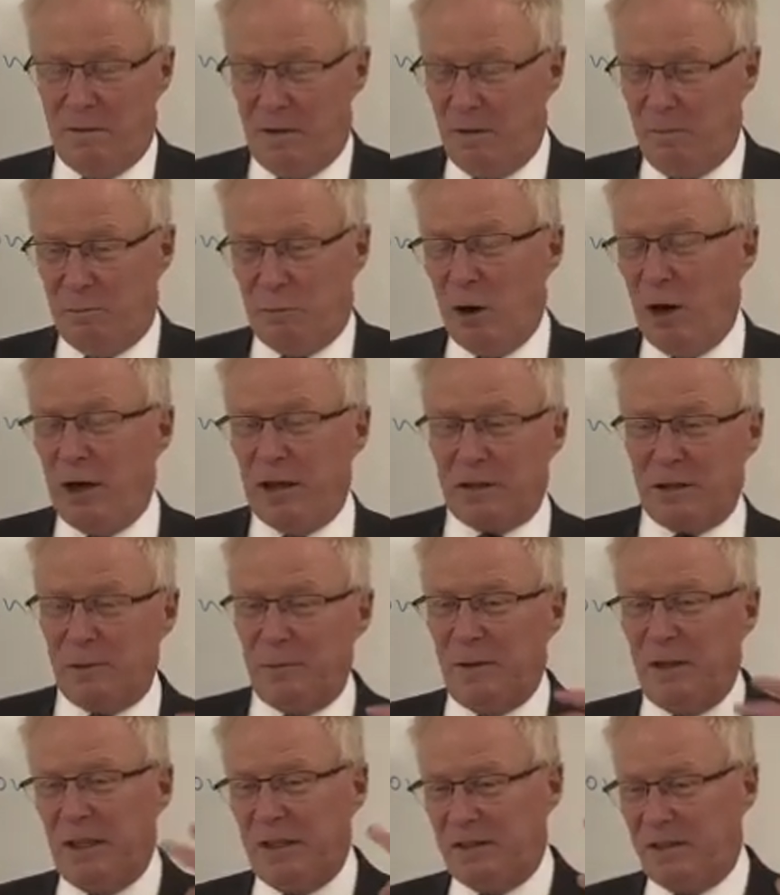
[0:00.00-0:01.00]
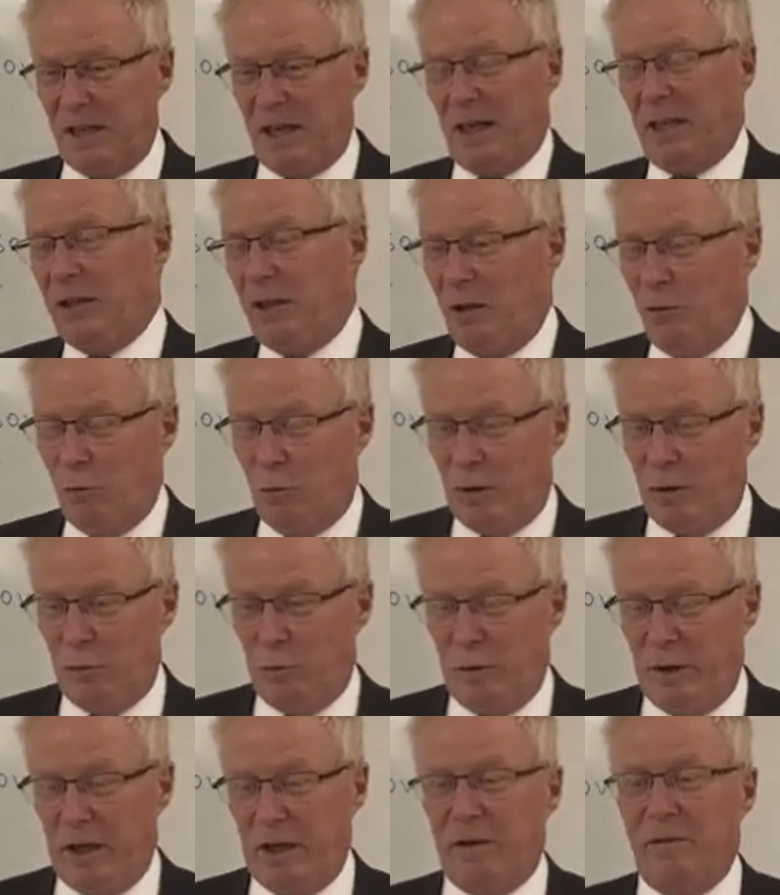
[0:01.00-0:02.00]
approximately exactly 1
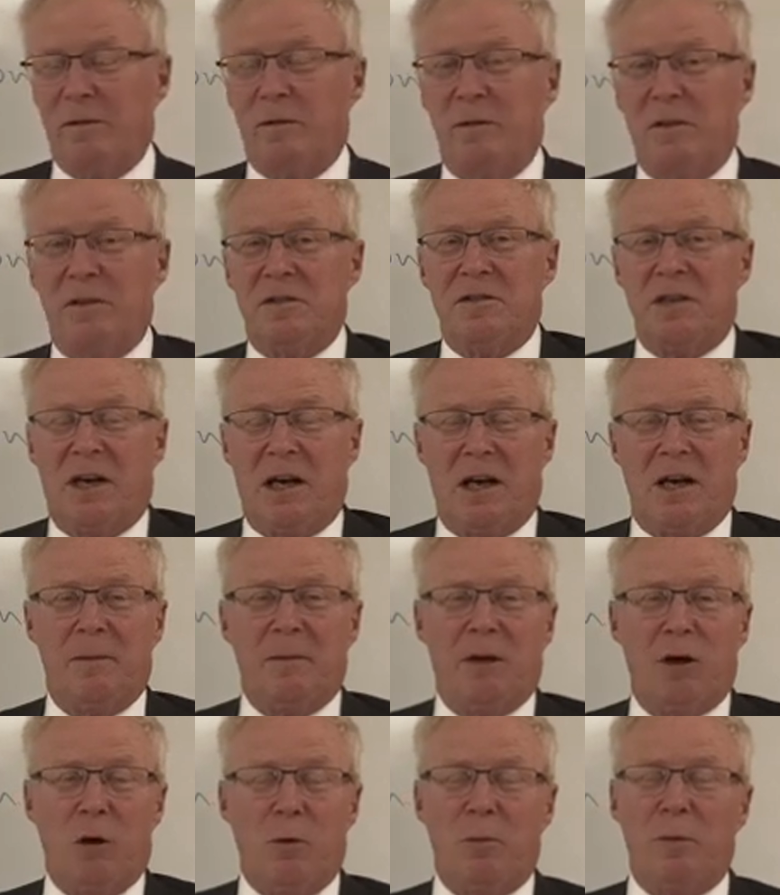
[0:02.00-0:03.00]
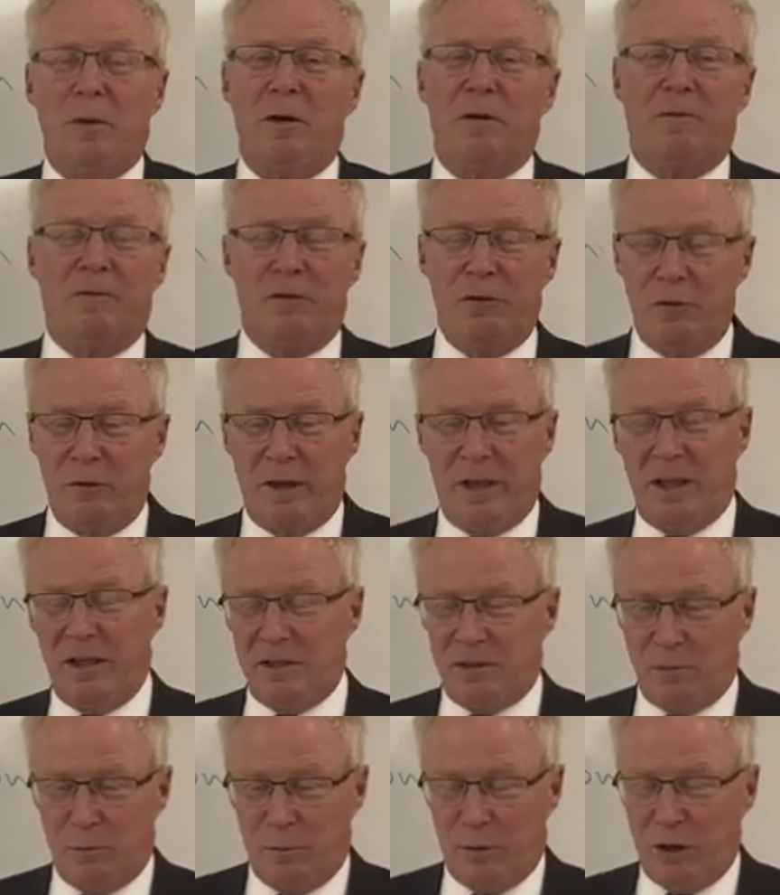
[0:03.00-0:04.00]
week from the time I open, or a few days
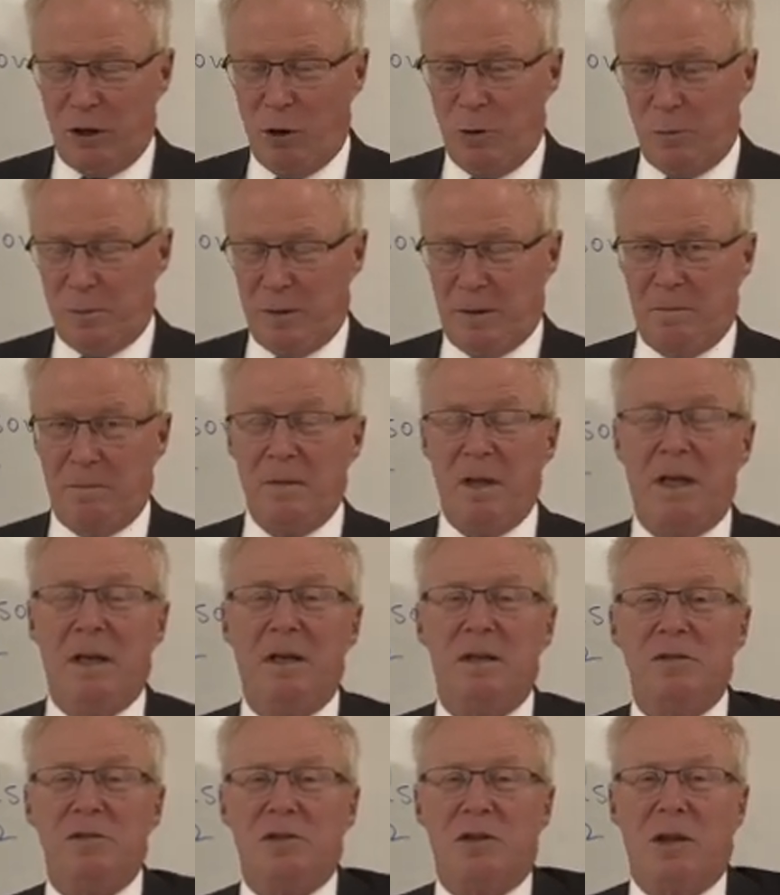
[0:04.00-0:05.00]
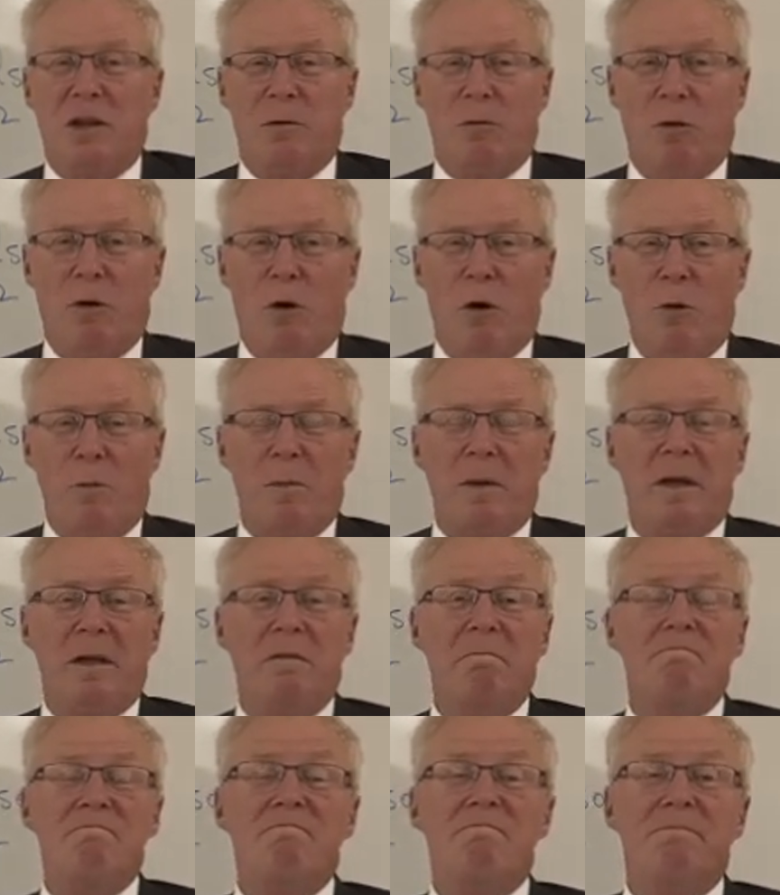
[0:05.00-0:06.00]
from when I open. So they will
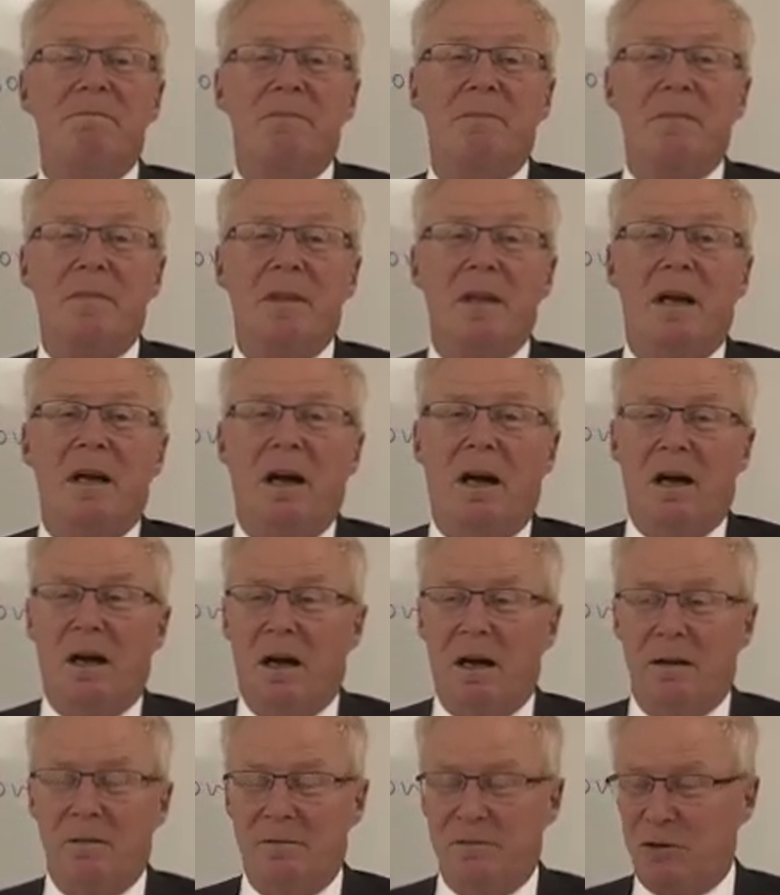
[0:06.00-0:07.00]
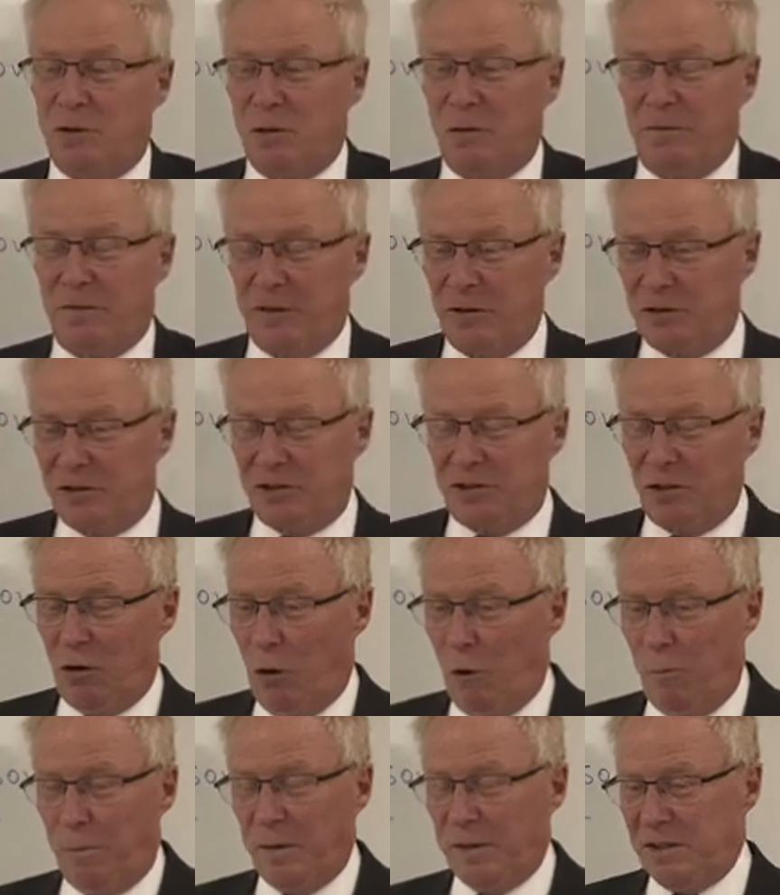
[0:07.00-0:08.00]
open, so if it
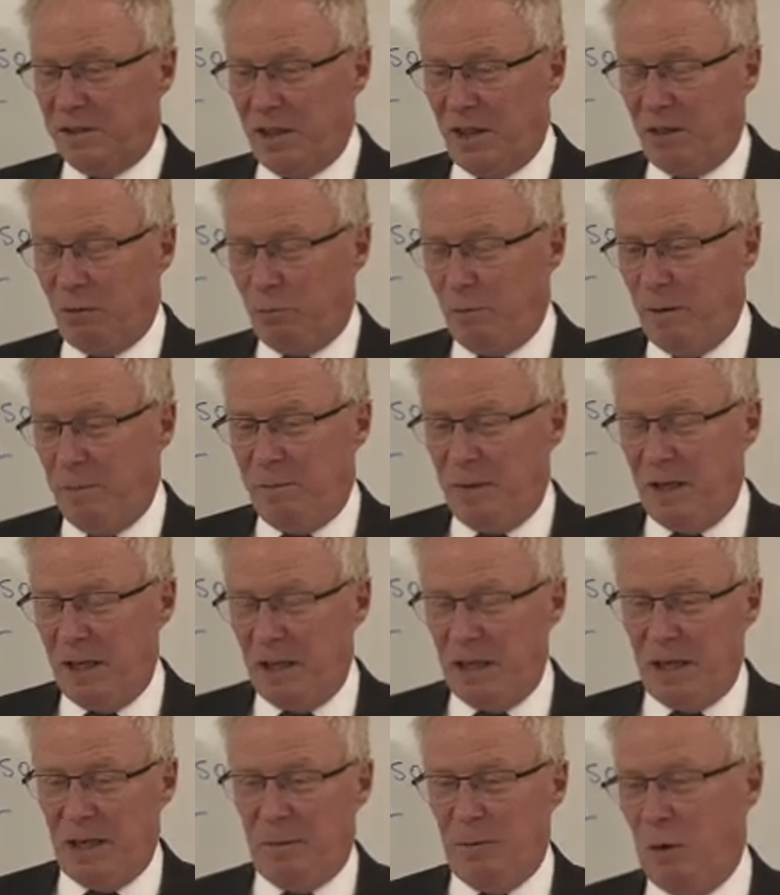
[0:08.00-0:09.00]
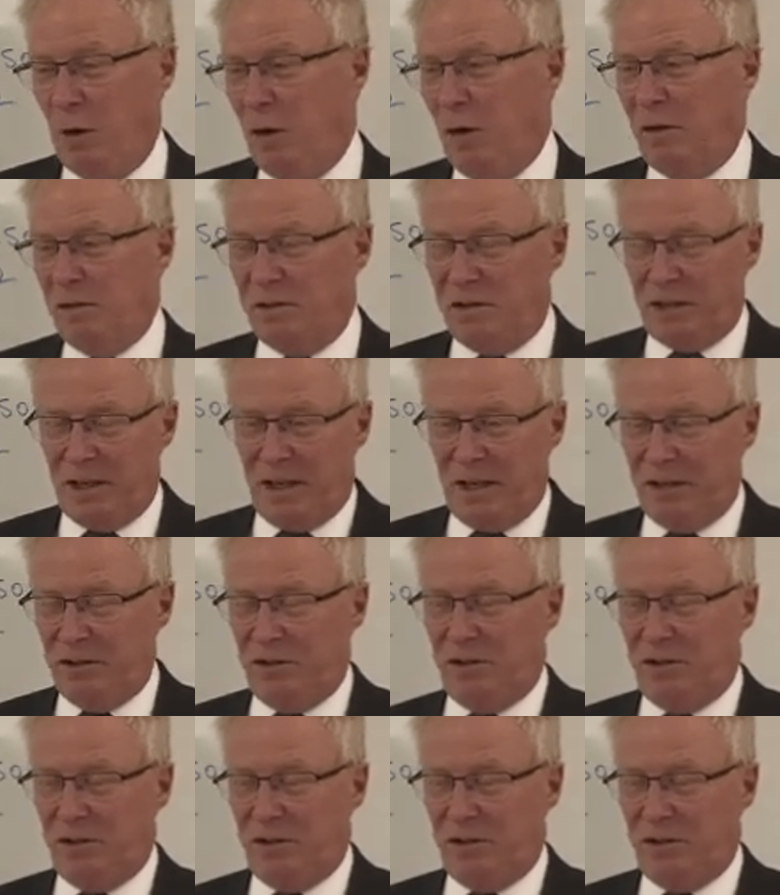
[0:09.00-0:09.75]
opens at 3 p.m. on, say,